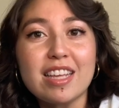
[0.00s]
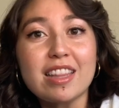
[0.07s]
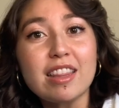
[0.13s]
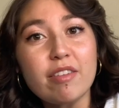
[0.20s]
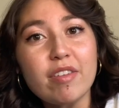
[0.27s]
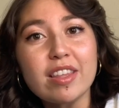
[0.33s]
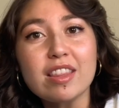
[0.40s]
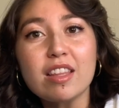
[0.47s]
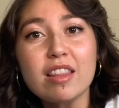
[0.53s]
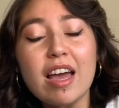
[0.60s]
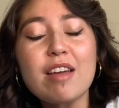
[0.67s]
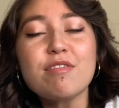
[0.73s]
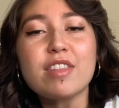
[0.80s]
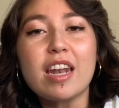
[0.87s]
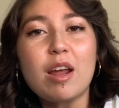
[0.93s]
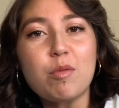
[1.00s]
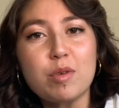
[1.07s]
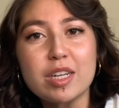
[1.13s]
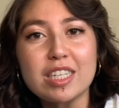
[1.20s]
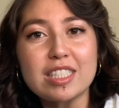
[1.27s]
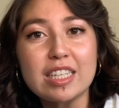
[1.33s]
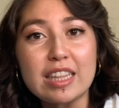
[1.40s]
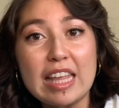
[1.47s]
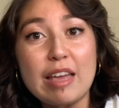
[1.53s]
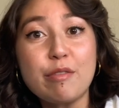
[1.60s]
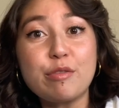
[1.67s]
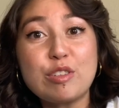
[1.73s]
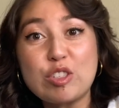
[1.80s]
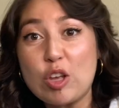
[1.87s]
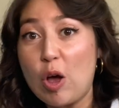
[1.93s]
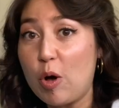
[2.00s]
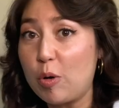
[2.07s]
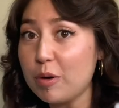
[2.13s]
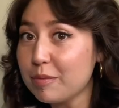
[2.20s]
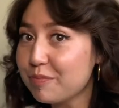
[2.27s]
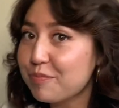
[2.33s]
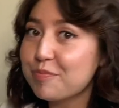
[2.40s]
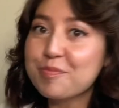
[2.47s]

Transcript: and living the life that I wanted to live. So